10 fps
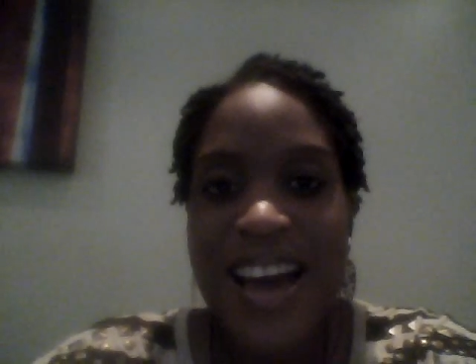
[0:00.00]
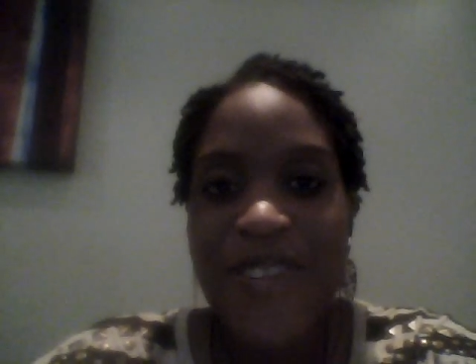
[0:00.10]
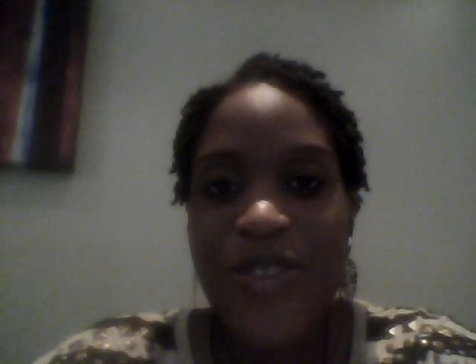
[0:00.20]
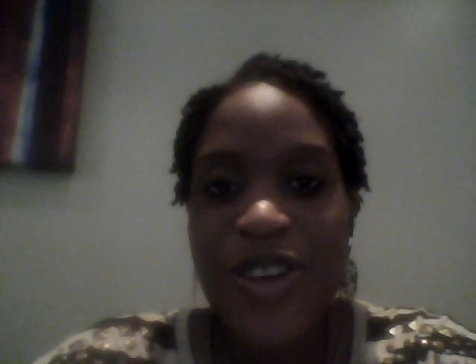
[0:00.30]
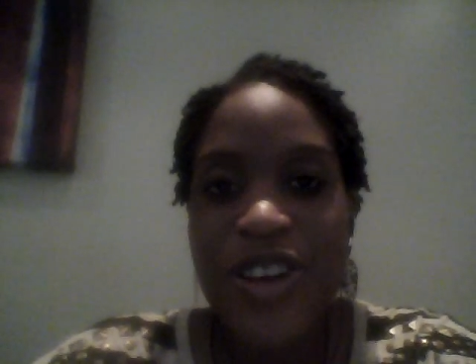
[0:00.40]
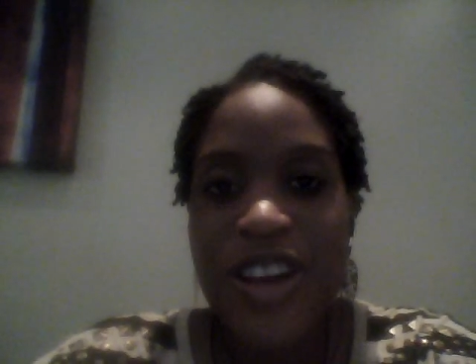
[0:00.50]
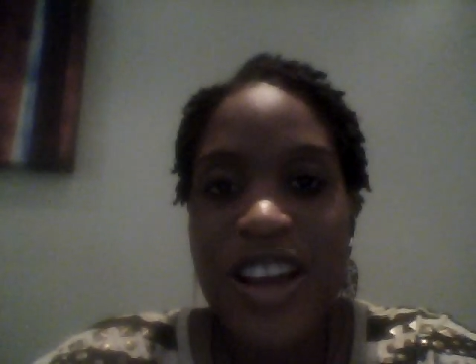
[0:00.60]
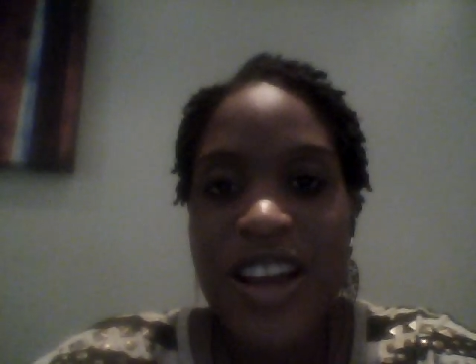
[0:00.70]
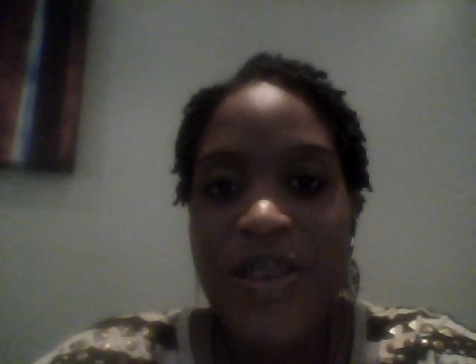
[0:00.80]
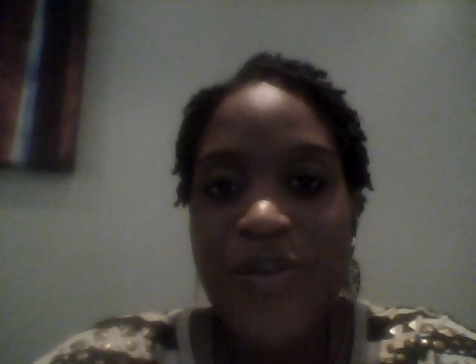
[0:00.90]
for a
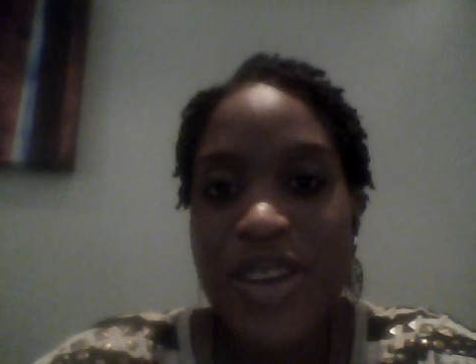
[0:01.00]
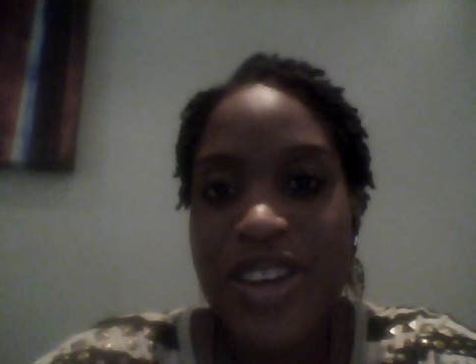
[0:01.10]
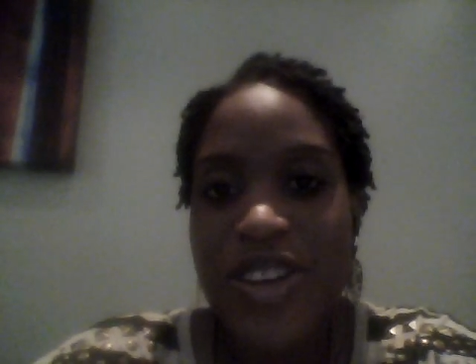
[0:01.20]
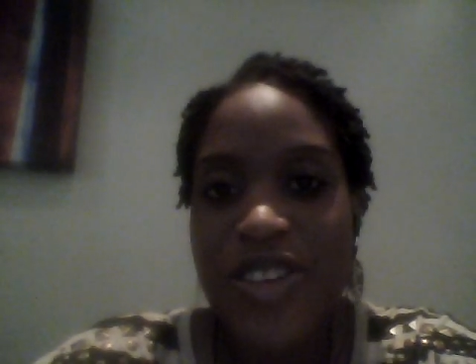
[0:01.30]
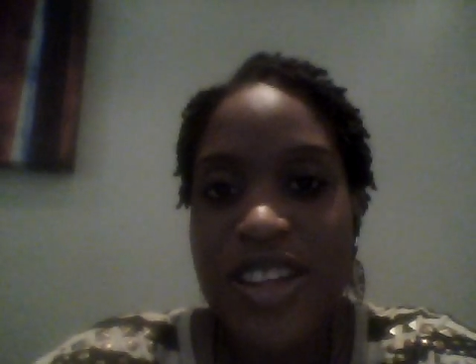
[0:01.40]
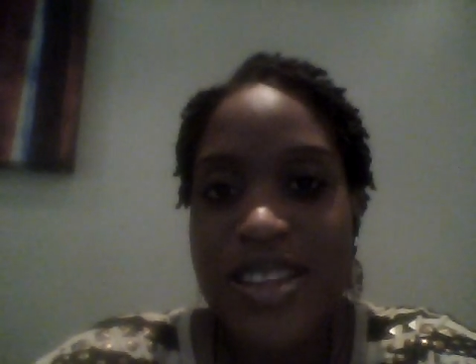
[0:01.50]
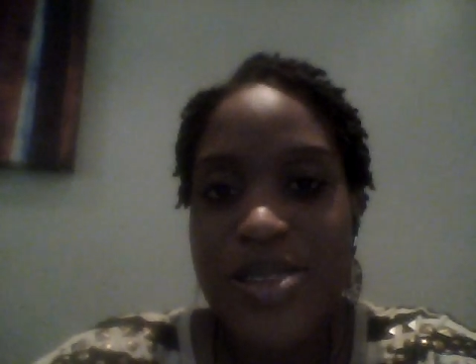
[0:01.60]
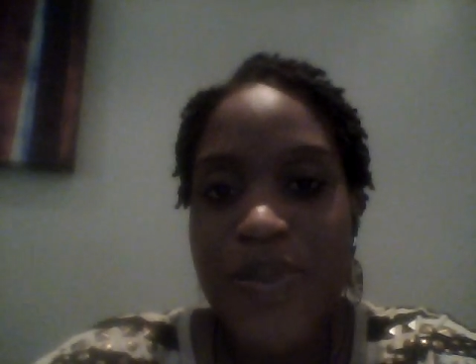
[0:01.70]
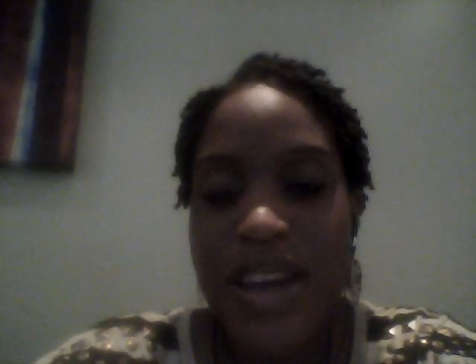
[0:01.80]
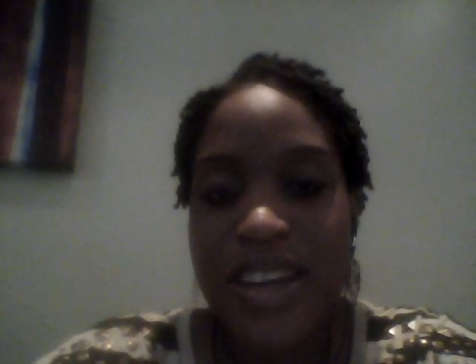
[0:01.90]
company called
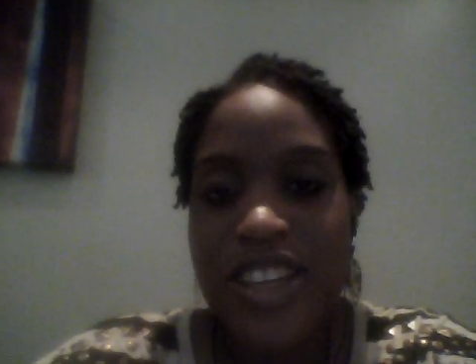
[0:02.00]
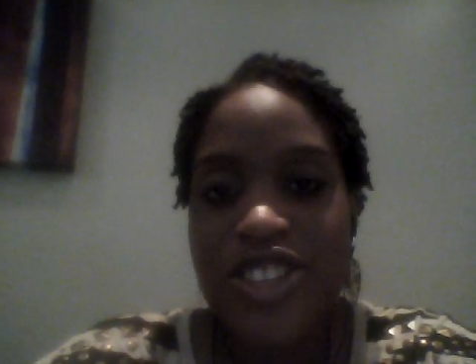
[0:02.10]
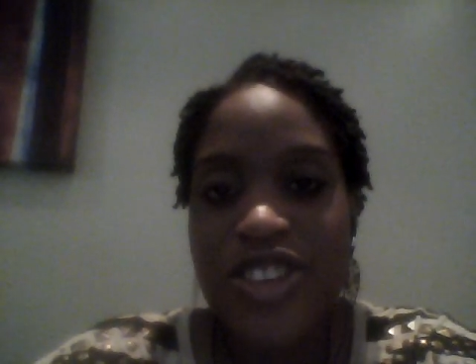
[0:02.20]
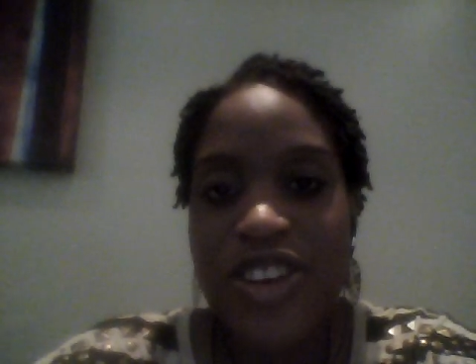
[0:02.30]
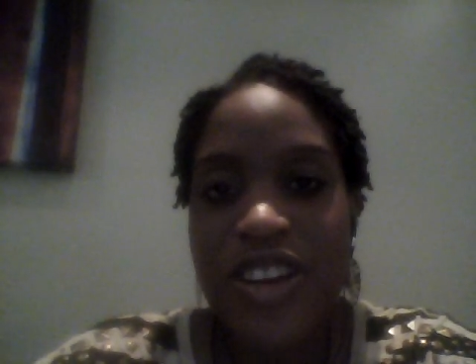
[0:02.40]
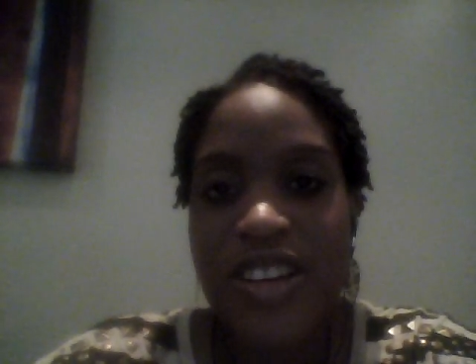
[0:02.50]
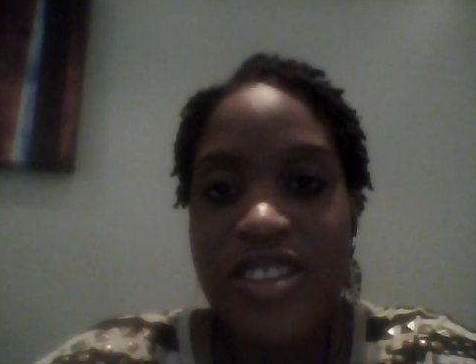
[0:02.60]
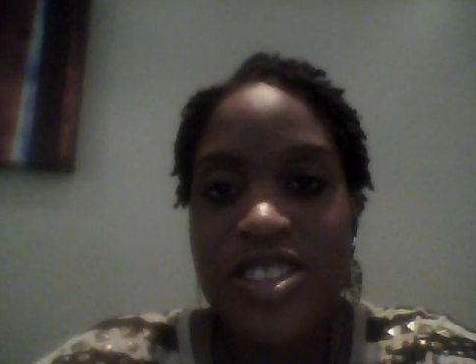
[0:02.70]
Khalif by Nature.